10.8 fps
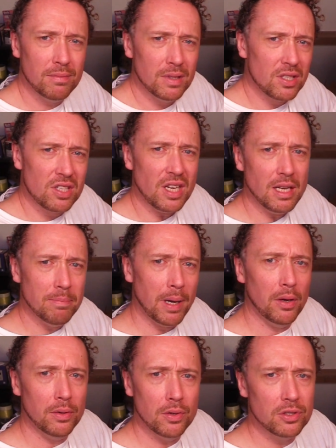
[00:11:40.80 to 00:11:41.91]
see
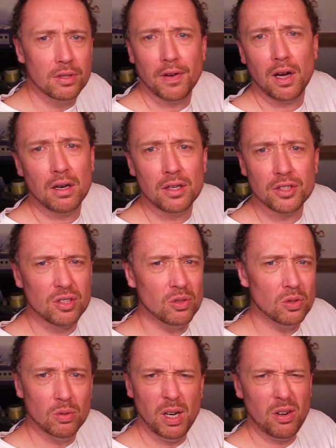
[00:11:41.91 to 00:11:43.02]
bows of ours,
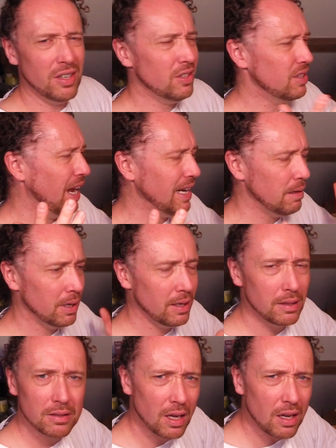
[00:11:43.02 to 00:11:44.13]
or just
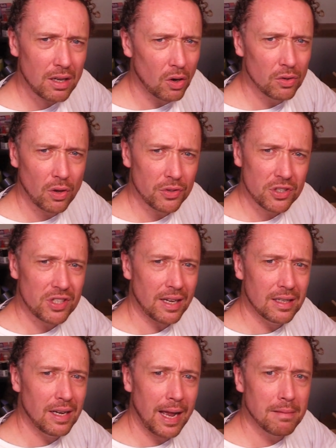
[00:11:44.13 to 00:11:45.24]
anyone's, on the
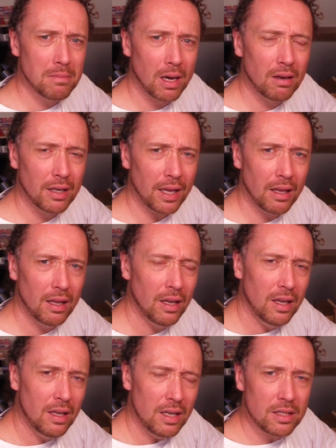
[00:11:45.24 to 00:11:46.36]
second-hand market,
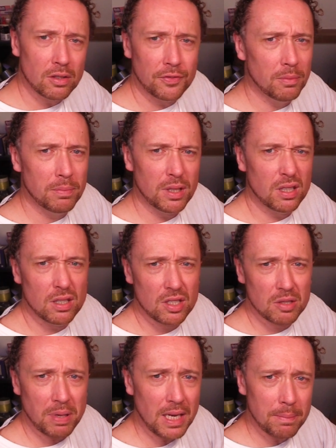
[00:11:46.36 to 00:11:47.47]
it's often because
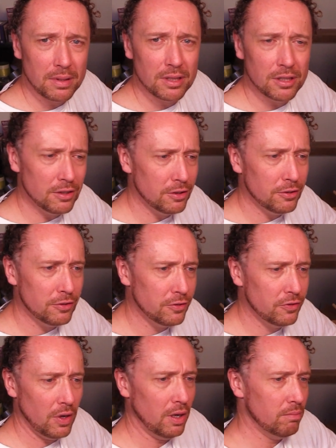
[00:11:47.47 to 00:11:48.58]
people have
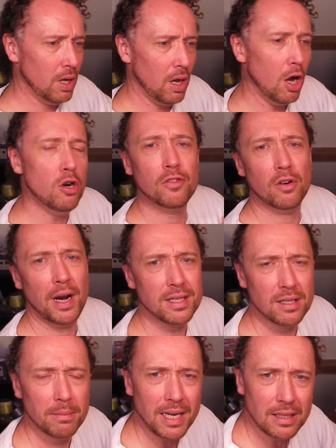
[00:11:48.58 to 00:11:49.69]

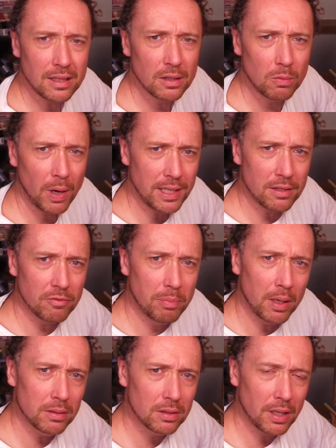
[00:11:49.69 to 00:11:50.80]
overestimated the weight of
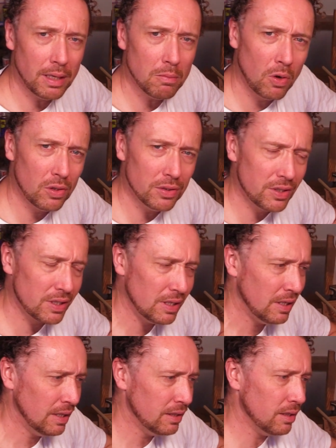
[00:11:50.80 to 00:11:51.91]
bow that they want.
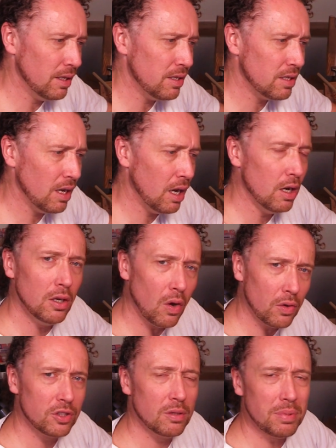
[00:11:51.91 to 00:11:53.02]
So there's a
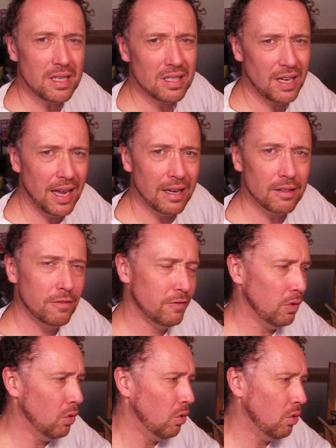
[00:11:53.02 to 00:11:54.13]
lot to be said
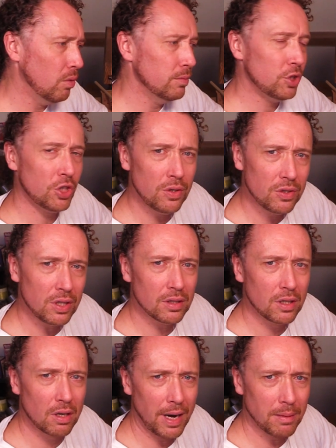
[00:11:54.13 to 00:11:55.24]
for choosing the
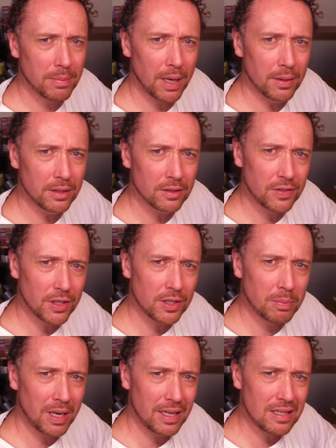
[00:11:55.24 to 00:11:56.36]
correct bow in the
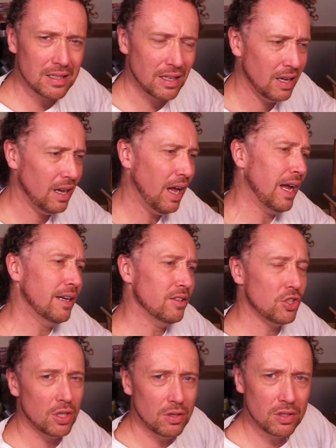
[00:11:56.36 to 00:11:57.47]
first place, and
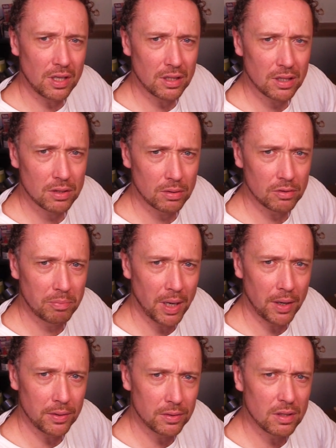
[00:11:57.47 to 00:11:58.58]
choosing the sort of
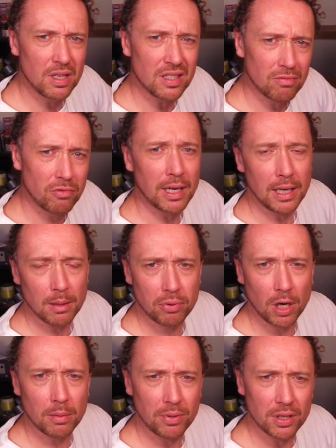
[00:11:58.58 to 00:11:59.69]
bow that is really
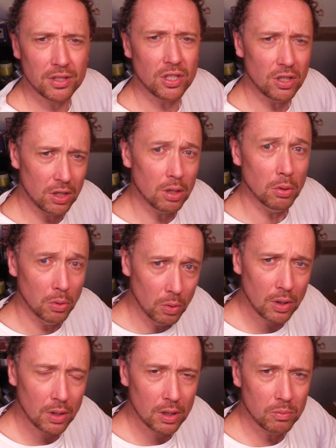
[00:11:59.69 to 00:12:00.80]
appropriate to you
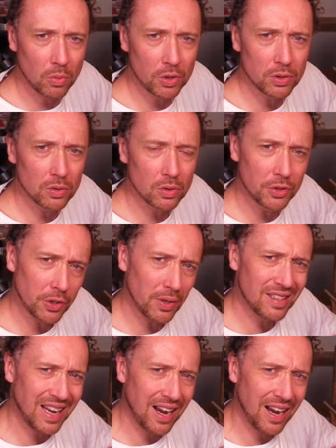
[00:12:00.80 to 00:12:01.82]
and what you're doing now